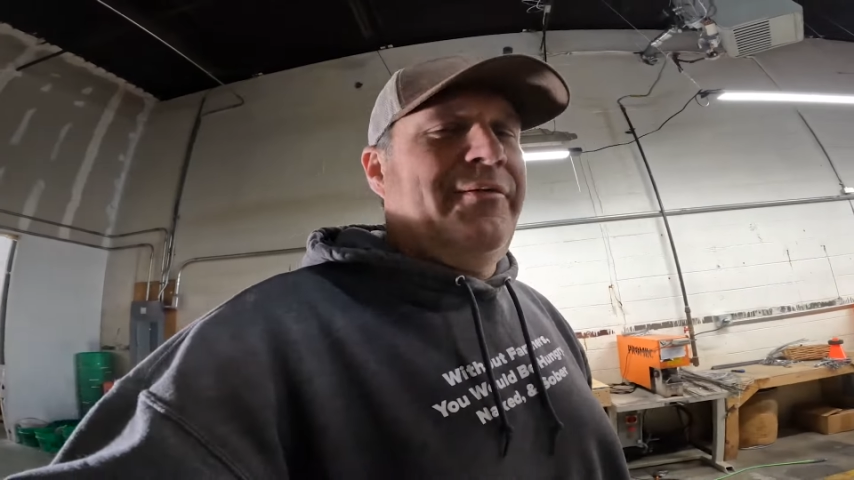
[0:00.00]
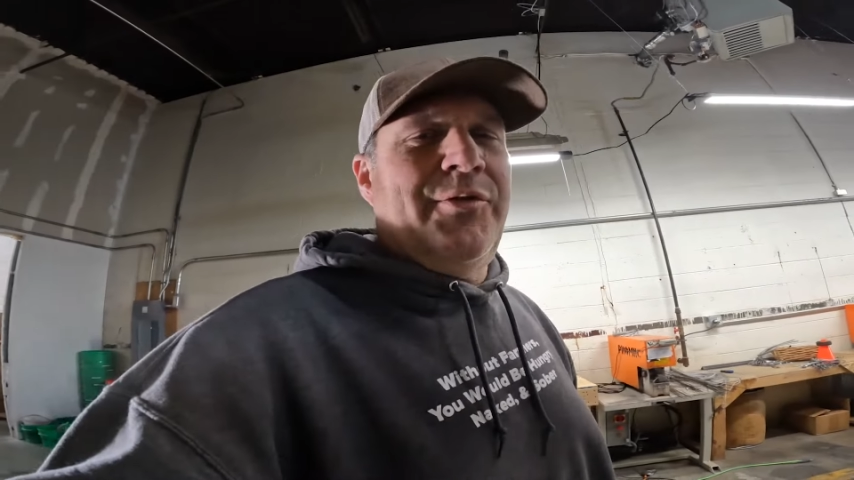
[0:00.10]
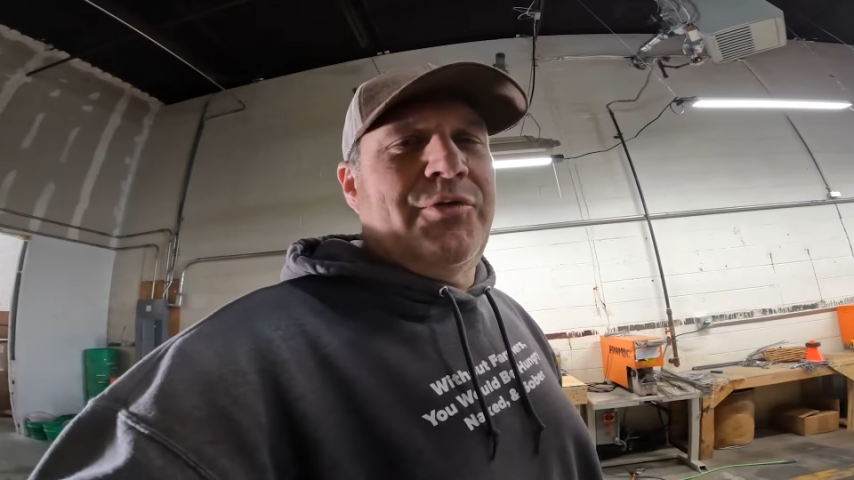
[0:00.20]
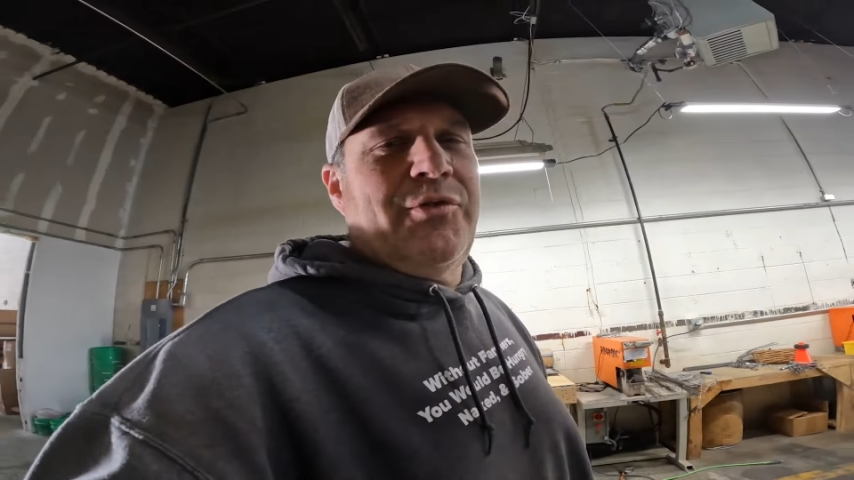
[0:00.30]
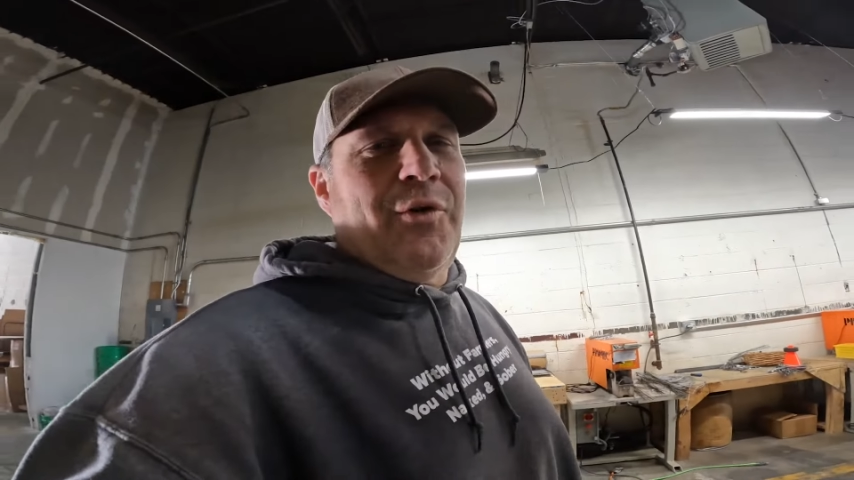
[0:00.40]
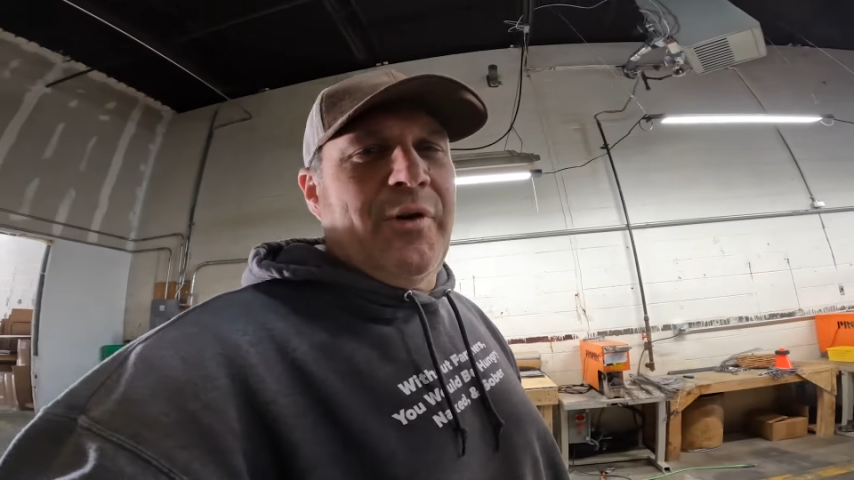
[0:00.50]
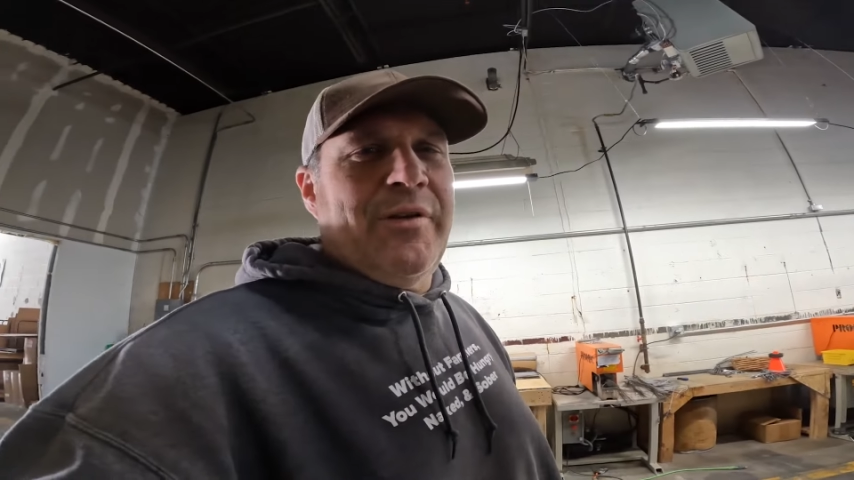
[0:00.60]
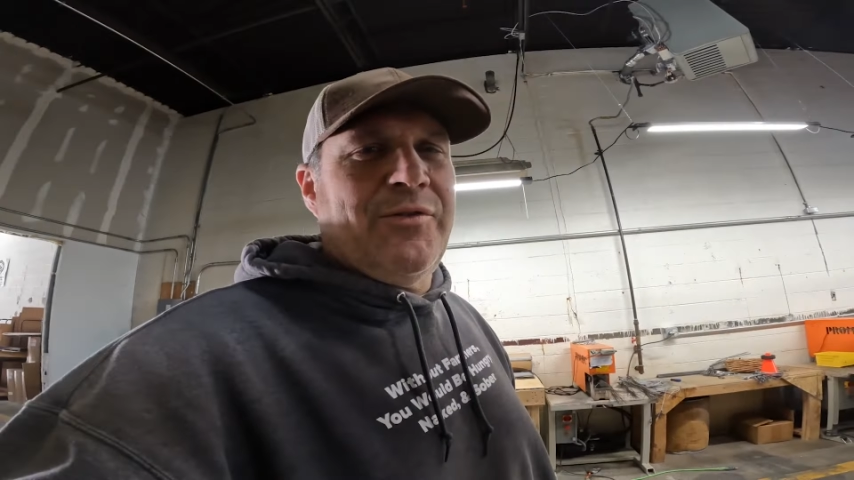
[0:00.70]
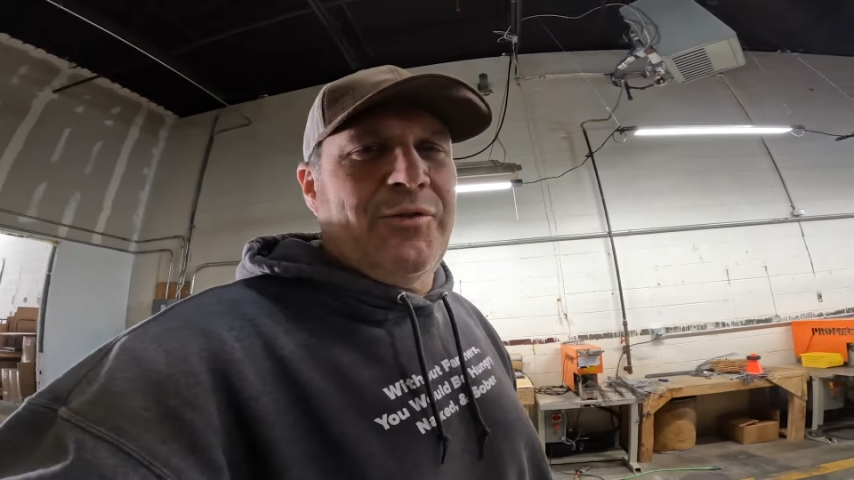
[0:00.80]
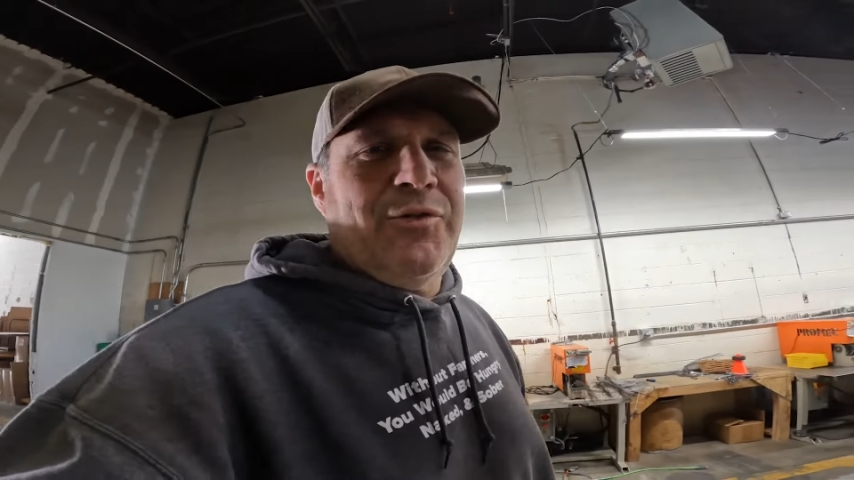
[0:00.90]
few
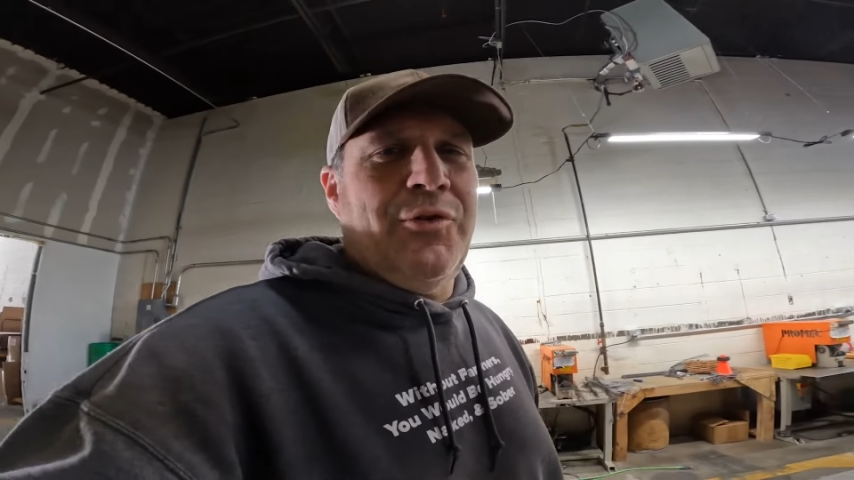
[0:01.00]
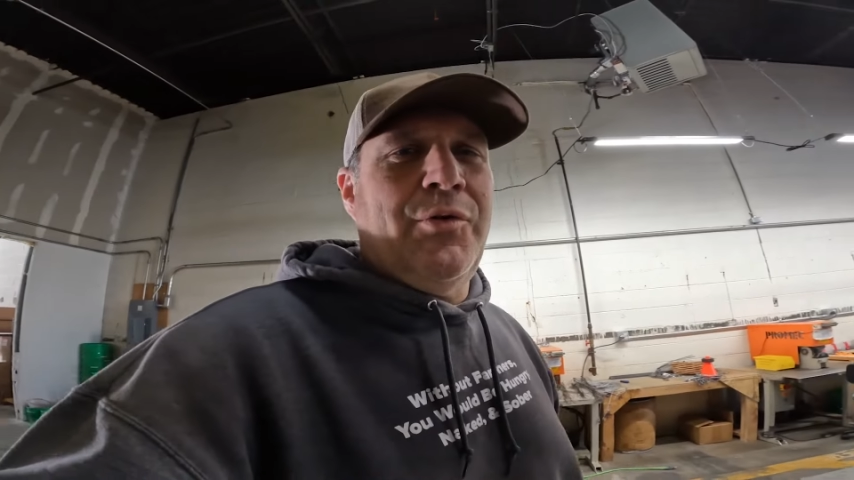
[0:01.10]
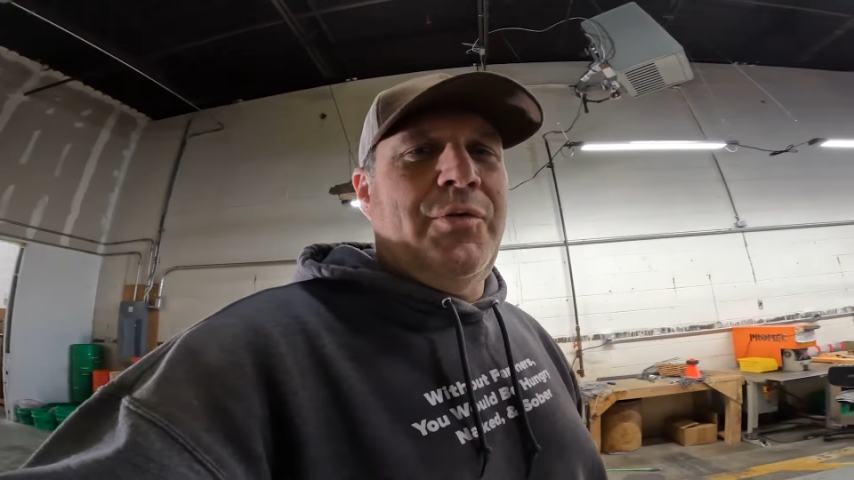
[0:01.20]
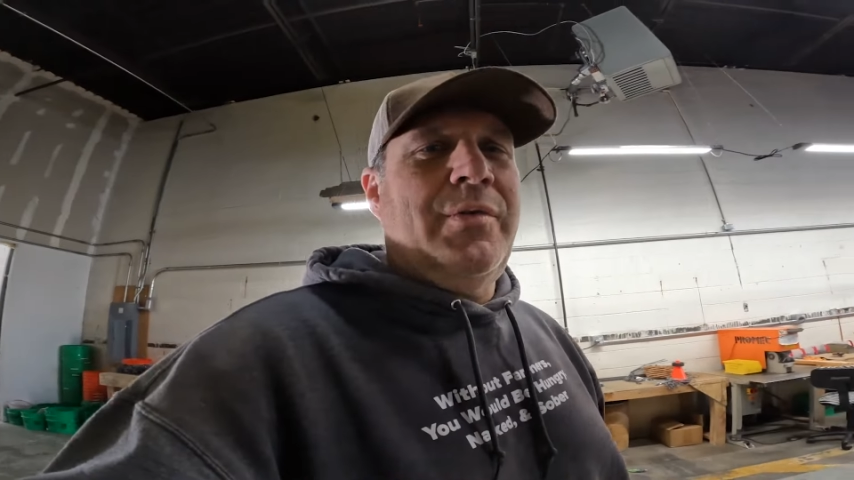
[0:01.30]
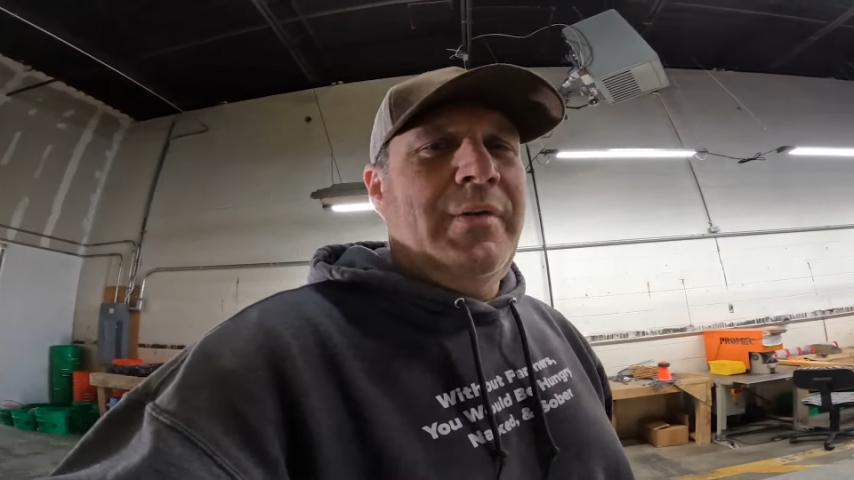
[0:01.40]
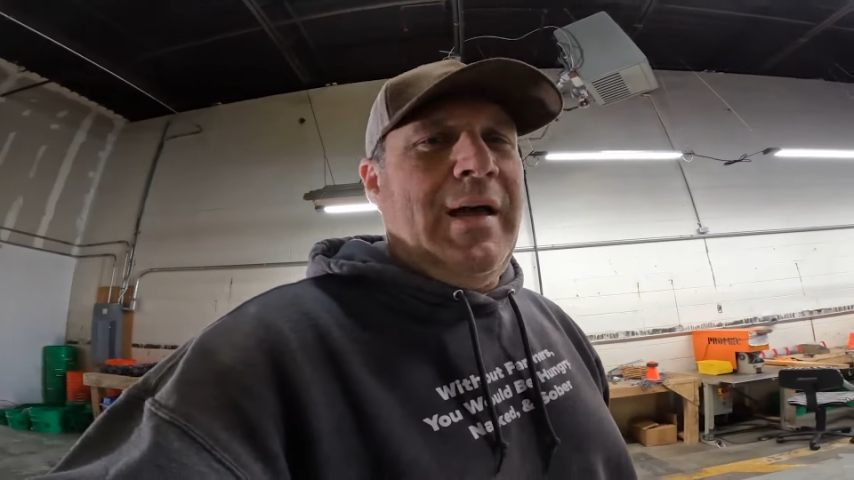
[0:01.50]
stories or two